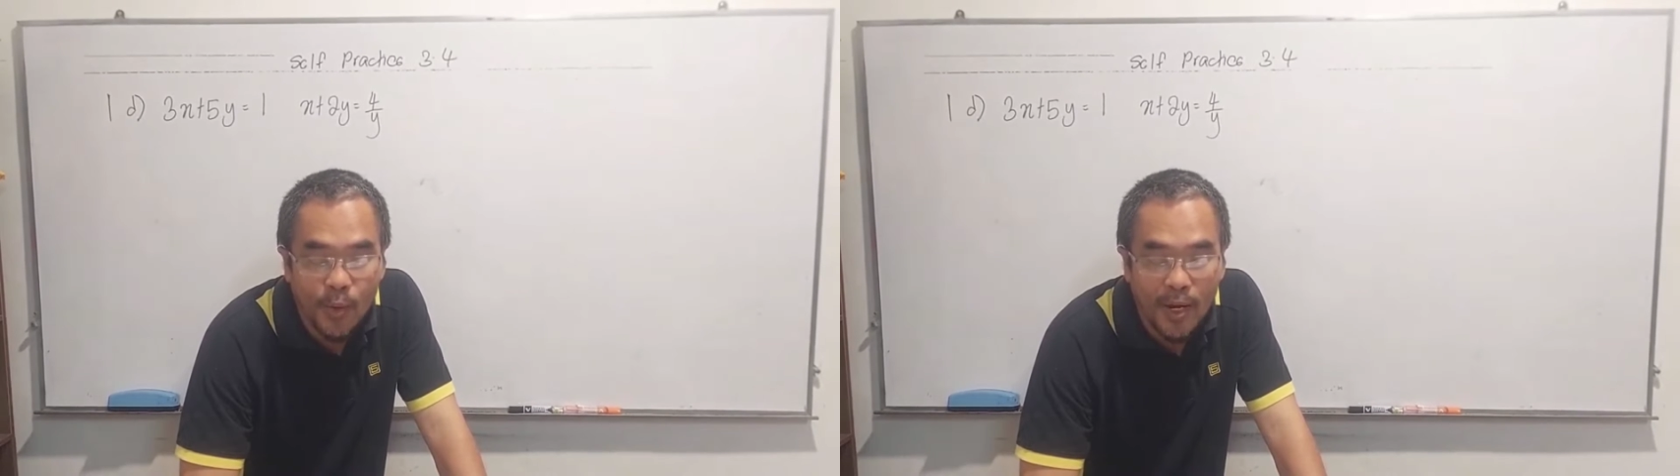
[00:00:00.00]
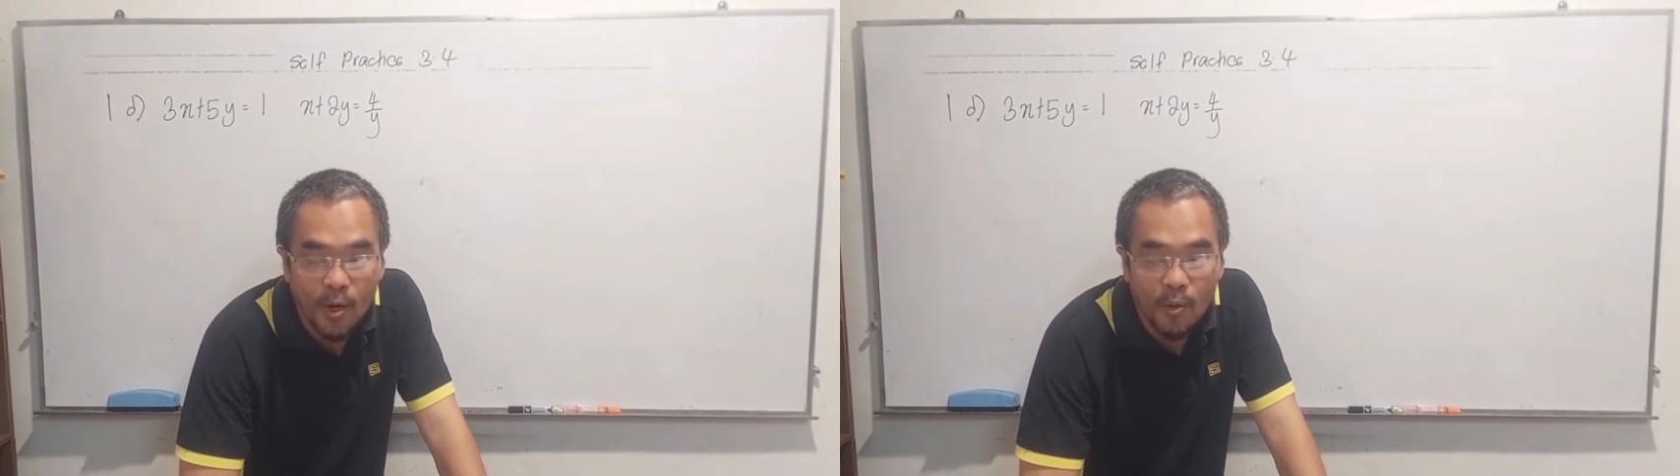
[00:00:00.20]

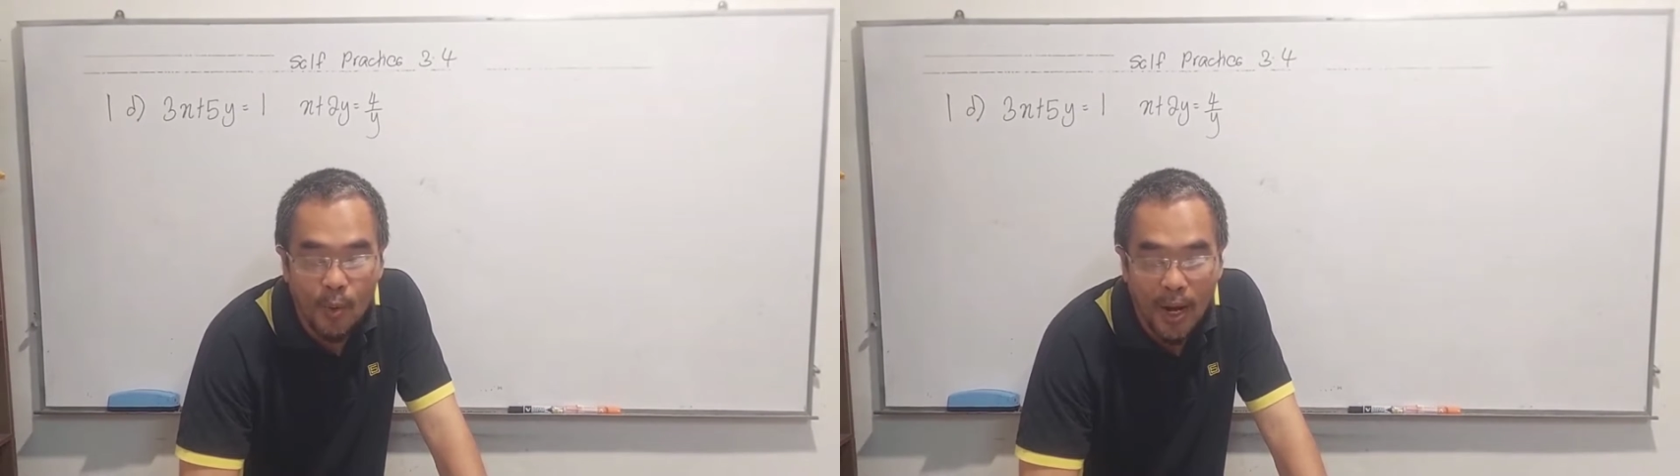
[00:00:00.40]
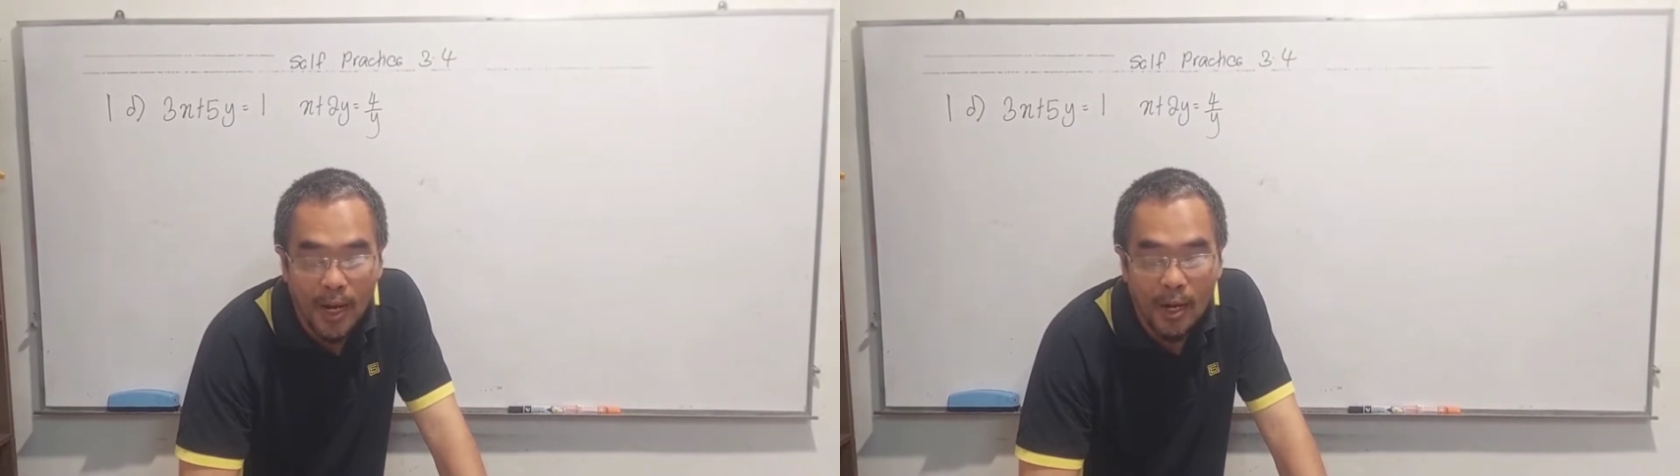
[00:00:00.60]
y
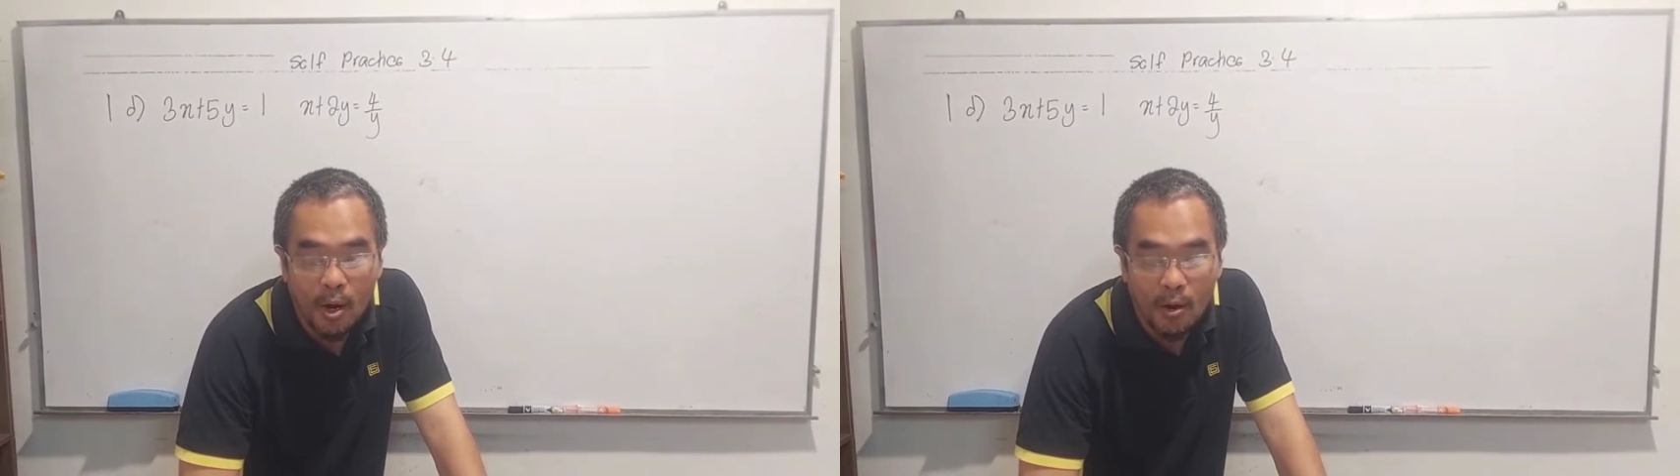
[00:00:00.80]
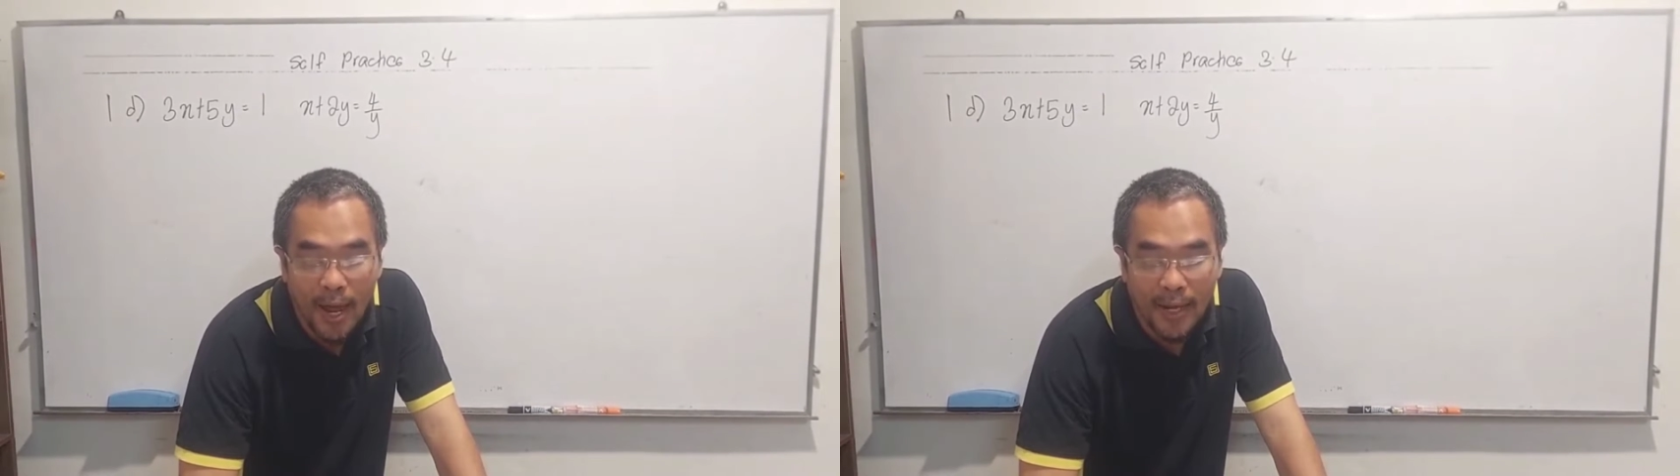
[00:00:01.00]

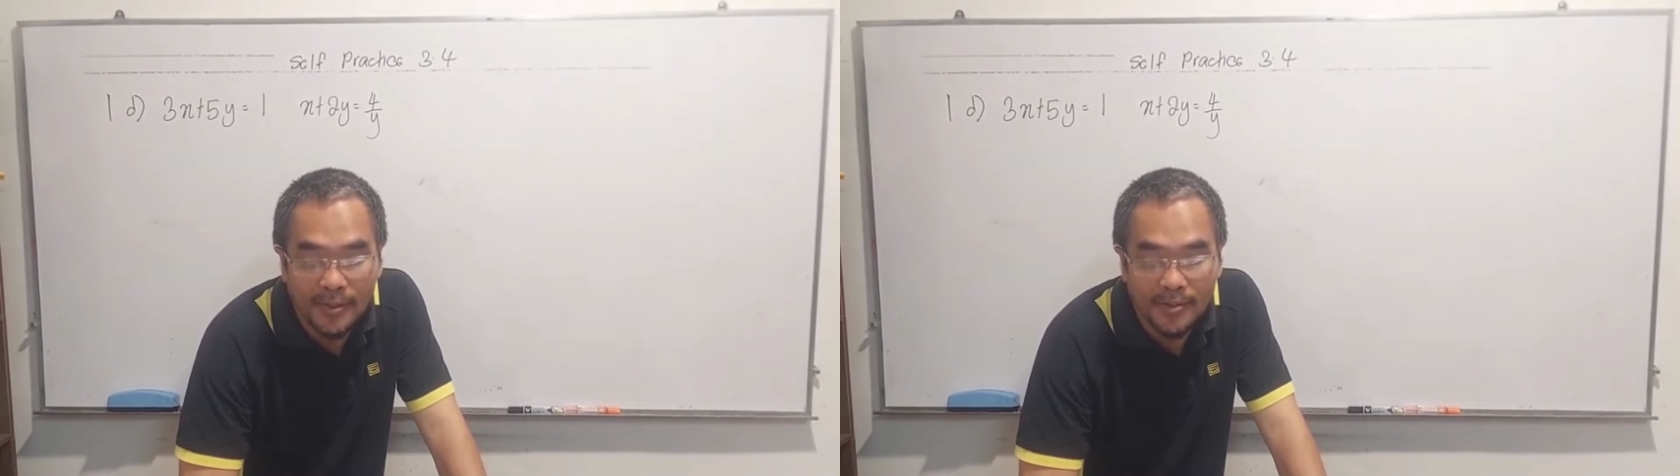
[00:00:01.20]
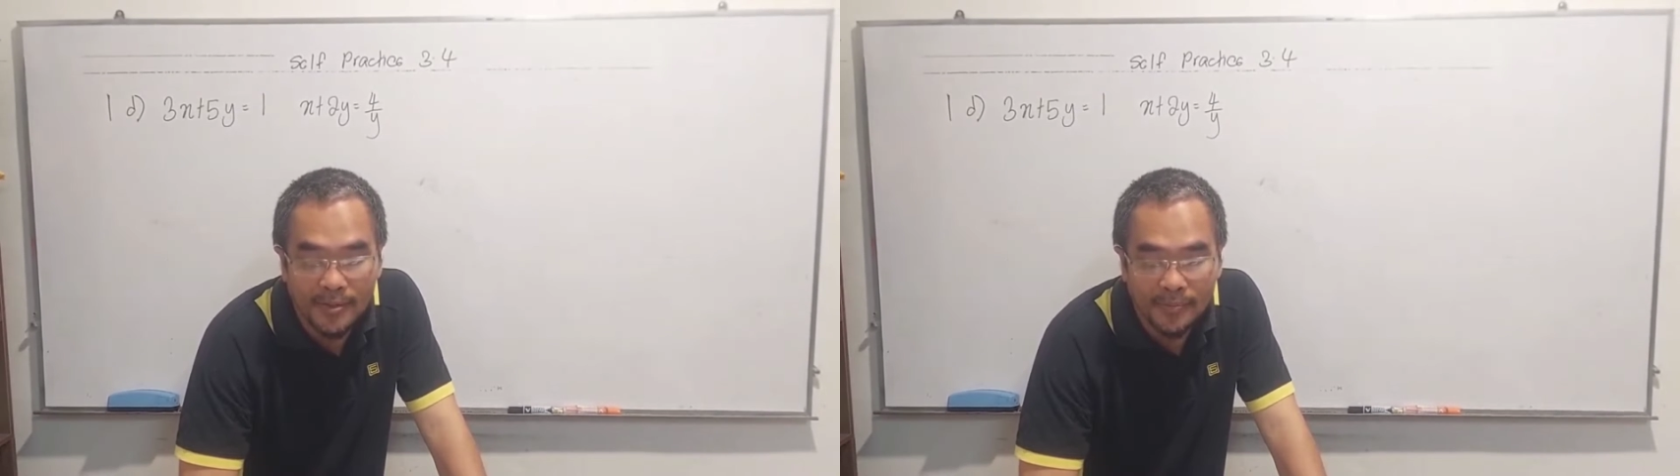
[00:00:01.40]
or
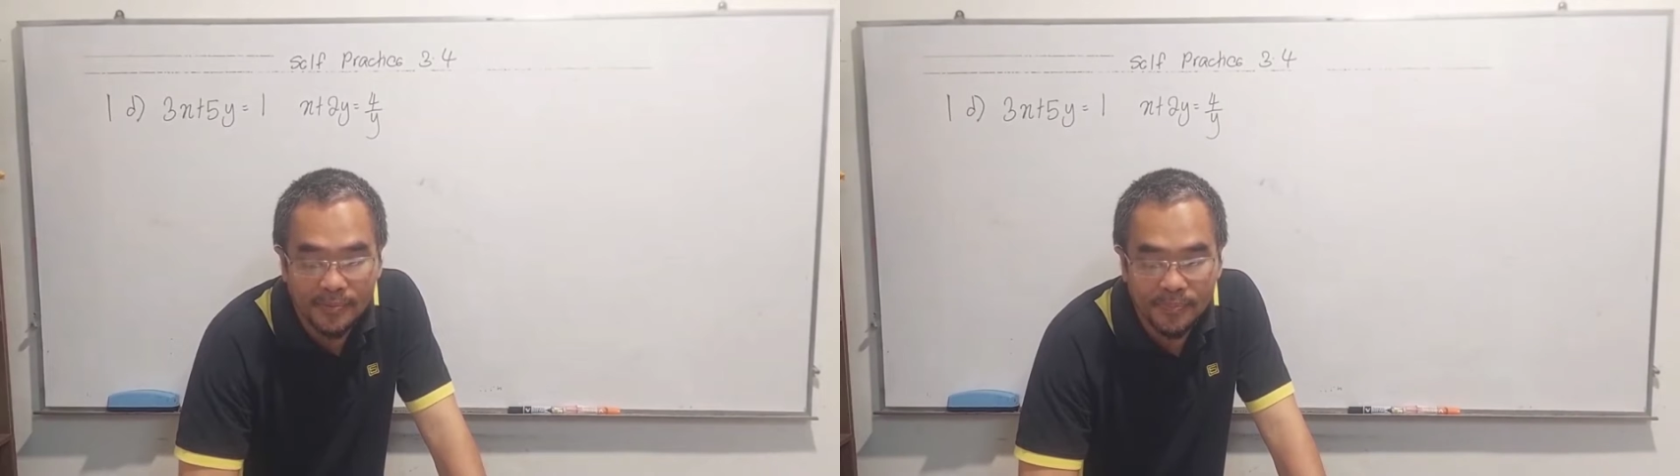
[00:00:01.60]
x?